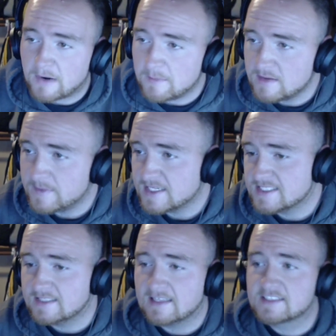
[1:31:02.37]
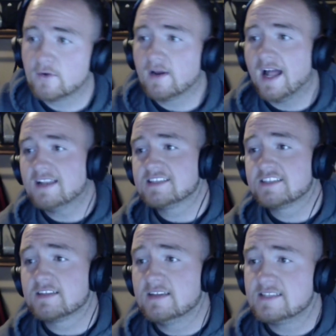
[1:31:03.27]
probably the biggest thing that's going on is
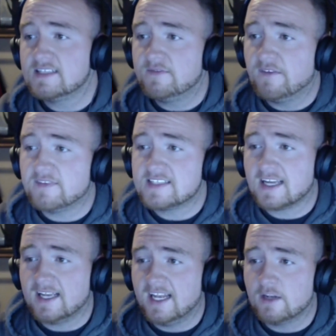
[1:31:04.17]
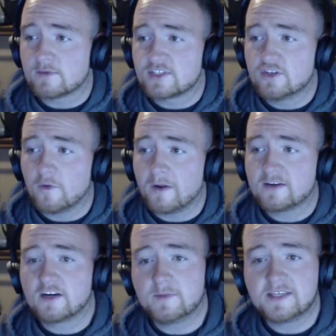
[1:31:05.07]
the 52nd annual Snowball
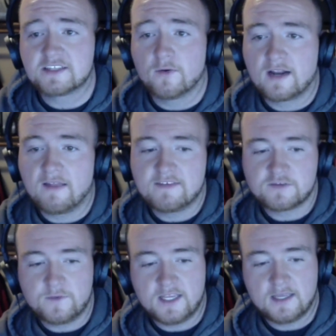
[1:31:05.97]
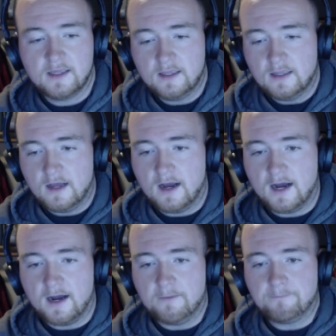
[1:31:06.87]
Derby is going on this week.
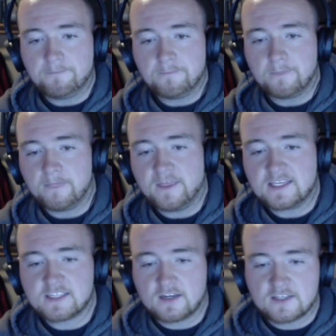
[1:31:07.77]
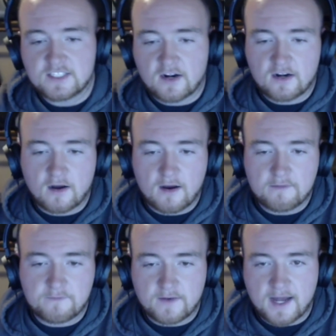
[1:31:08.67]
Things are going to start
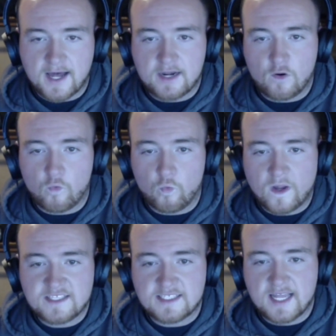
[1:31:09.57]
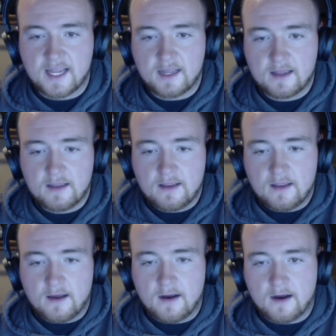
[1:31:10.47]
off on Wednesday.
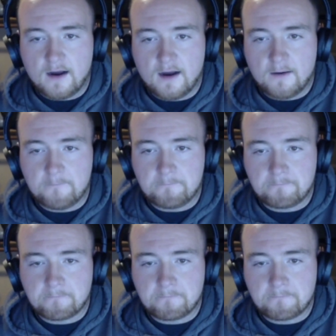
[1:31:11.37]
At